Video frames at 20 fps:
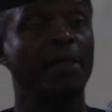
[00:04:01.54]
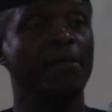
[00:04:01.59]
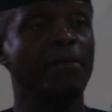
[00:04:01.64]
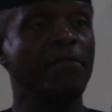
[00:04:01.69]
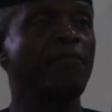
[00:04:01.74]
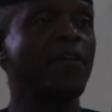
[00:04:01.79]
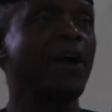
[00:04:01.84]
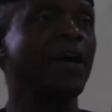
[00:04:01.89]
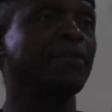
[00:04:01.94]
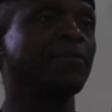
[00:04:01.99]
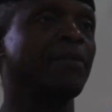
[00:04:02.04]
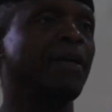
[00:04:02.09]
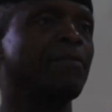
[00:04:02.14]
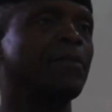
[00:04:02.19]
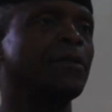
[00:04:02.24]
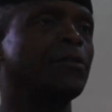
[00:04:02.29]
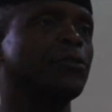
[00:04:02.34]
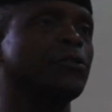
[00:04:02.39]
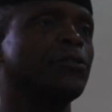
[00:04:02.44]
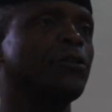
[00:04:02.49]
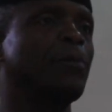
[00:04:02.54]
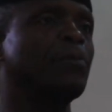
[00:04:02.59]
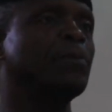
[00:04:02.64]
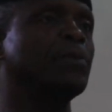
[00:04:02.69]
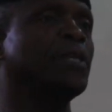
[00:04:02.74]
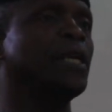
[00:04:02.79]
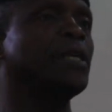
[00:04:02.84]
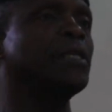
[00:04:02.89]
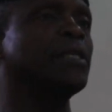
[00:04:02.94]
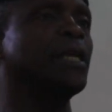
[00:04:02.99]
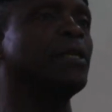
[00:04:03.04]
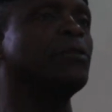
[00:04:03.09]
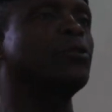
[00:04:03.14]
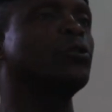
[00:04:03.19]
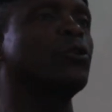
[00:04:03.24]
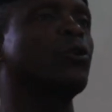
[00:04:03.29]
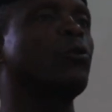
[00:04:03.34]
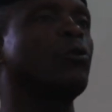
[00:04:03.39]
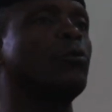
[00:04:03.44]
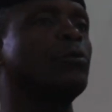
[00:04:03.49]
The fact that the substance and
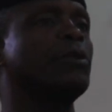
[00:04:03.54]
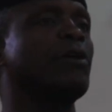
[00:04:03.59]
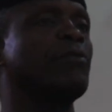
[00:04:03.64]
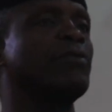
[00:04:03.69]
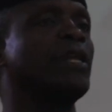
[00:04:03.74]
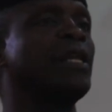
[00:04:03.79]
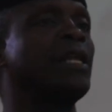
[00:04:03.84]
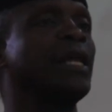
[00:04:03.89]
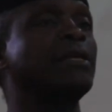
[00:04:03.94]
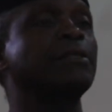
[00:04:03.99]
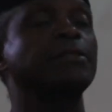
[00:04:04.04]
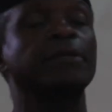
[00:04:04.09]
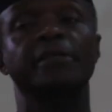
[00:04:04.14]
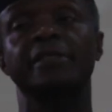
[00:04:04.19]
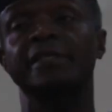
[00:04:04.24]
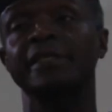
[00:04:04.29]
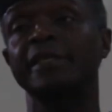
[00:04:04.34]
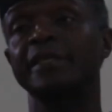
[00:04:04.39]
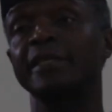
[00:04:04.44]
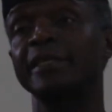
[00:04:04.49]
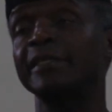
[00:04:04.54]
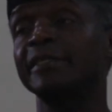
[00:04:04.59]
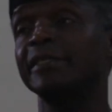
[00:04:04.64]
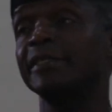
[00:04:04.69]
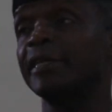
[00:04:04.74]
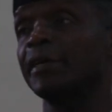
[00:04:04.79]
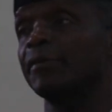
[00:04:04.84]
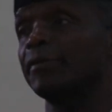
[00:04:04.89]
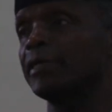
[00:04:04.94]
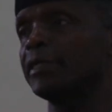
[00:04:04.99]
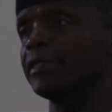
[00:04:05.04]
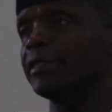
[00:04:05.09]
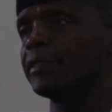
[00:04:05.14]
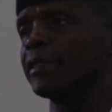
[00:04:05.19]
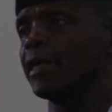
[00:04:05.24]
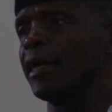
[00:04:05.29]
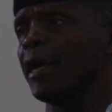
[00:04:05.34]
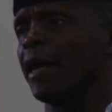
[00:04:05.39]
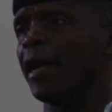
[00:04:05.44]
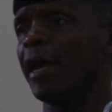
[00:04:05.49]
tone of the lectures in these series
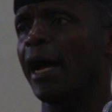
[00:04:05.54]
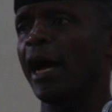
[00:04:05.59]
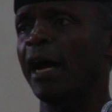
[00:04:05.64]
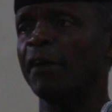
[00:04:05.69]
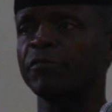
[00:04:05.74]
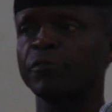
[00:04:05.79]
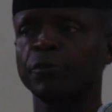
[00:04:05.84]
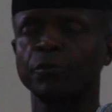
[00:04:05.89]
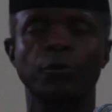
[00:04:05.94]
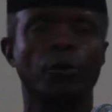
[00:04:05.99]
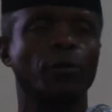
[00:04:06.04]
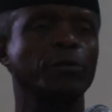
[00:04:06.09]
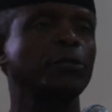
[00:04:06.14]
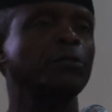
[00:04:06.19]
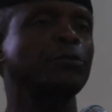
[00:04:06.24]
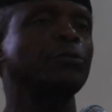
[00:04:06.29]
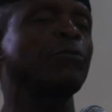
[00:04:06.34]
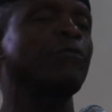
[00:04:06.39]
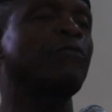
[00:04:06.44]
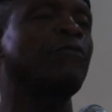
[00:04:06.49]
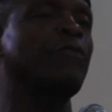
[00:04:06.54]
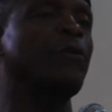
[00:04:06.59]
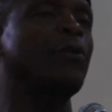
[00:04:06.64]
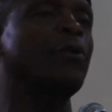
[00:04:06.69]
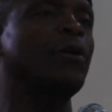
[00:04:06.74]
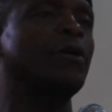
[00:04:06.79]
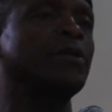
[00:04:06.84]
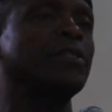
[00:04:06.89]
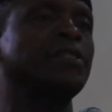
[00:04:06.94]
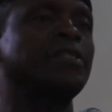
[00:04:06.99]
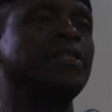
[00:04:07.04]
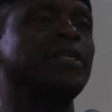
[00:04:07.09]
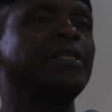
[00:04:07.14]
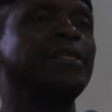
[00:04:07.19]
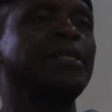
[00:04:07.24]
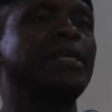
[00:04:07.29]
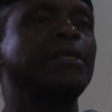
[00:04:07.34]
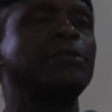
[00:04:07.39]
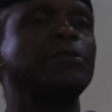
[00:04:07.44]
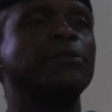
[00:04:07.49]
have sought to focus the
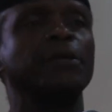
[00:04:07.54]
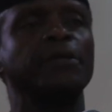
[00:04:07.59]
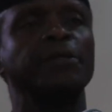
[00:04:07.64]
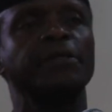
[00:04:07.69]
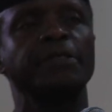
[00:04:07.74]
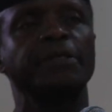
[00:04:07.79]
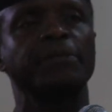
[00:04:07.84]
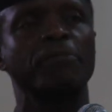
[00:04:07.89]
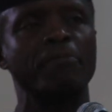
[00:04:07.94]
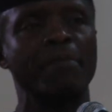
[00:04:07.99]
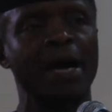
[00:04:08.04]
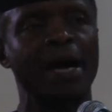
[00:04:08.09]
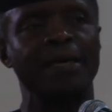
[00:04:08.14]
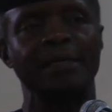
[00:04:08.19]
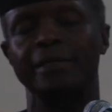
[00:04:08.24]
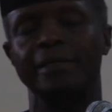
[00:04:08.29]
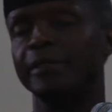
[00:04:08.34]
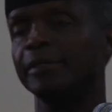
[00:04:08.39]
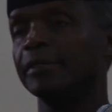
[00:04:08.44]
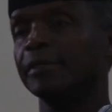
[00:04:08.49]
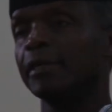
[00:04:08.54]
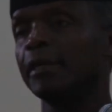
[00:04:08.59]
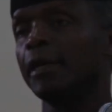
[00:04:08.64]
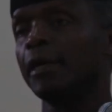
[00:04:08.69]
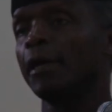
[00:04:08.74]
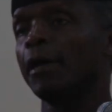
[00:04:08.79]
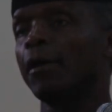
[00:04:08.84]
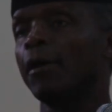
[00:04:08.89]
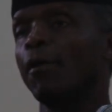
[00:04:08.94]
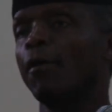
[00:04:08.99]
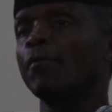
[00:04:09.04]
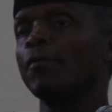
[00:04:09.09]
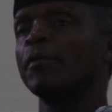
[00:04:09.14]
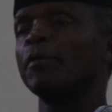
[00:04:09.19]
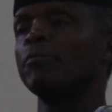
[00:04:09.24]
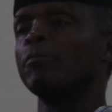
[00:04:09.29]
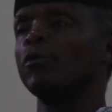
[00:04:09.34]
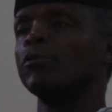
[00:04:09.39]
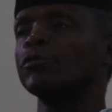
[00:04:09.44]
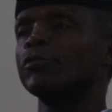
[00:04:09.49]
nation's mind on
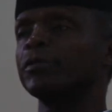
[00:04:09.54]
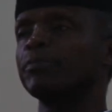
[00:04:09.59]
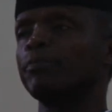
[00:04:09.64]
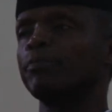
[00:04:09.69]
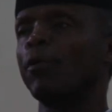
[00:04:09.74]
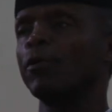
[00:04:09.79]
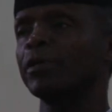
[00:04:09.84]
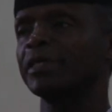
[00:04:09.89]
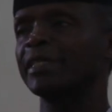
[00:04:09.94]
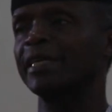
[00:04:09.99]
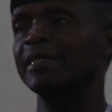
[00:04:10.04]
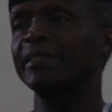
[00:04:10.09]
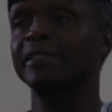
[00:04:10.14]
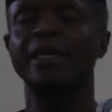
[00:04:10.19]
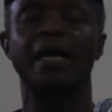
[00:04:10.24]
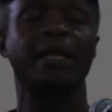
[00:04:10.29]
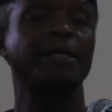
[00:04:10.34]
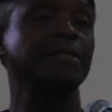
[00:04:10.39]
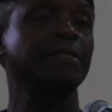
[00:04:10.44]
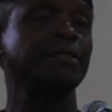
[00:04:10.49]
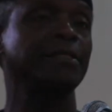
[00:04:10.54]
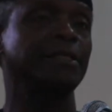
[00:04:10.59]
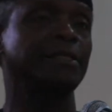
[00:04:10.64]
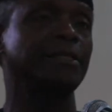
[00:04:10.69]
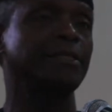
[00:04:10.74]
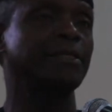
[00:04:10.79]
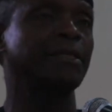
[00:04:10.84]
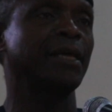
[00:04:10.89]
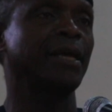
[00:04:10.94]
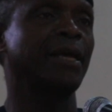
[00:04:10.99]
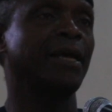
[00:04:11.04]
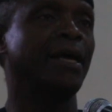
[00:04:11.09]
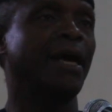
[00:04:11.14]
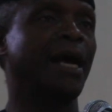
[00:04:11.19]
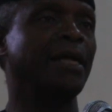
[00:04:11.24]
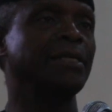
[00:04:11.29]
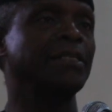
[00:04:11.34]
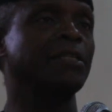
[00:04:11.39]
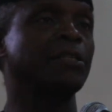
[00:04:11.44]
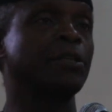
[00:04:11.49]
the most potent challenges
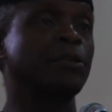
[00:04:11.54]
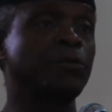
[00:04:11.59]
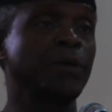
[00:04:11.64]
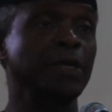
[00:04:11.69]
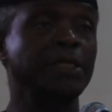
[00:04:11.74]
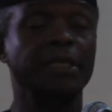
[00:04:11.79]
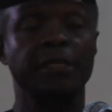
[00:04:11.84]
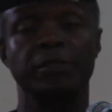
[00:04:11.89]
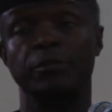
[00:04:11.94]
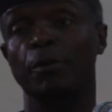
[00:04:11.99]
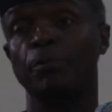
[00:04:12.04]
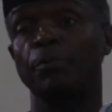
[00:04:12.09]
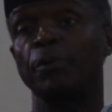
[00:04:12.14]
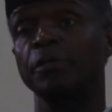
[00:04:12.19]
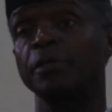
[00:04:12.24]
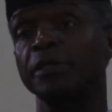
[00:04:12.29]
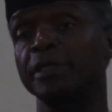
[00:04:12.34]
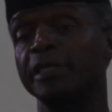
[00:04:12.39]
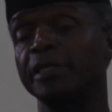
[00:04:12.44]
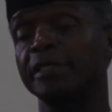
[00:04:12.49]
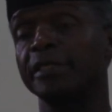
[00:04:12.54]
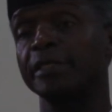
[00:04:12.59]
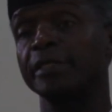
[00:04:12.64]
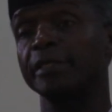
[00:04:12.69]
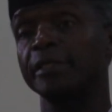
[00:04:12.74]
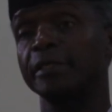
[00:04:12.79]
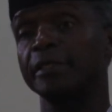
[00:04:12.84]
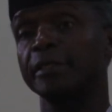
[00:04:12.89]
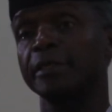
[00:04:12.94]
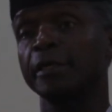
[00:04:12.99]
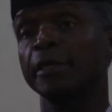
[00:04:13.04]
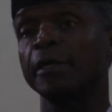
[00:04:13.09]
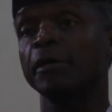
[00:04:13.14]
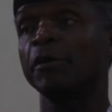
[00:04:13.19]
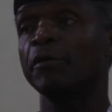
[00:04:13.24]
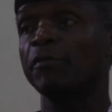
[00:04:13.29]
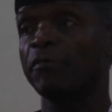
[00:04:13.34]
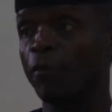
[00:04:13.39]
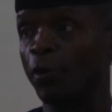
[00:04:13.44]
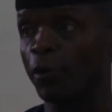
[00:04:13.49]
and its greatest opportunities
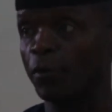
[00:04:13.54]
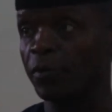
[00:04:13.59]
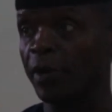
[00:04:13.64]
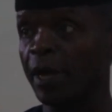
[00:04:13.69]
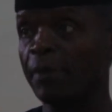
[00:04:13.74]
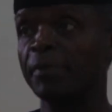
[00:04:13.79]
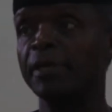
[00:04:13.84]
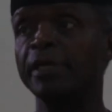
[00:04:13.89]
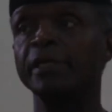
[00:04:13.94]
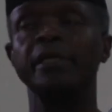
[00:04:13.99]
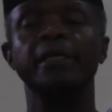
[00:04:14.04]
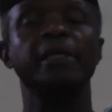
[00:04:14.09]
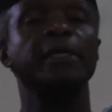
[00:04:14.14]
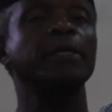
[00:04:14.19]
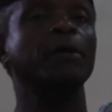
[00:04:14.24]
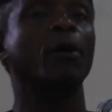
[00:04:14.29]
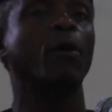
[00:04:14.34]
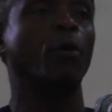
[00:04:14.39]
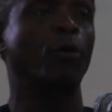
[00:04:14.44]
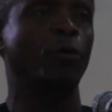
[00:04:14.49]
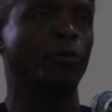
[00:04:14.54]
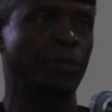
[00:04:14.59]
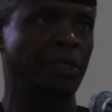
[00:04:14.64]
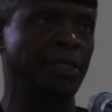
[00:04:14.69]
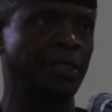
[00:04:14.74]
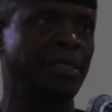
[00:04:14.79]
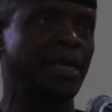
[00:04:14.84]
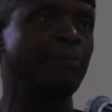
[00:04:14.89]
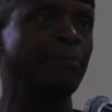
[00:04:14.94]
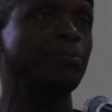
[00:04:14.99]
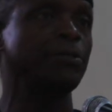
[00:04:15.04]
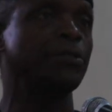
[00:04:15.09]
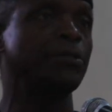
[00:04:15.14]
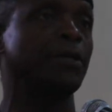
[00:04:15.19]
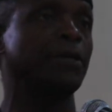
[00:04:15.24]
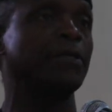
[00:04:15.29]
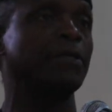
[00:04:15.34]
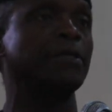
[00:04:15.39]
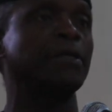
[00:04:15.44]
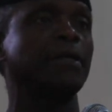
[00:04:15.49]
for remedy or
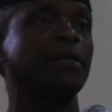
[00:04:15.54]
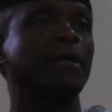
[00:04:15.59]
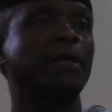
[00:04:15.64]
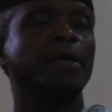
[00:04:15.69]
redemption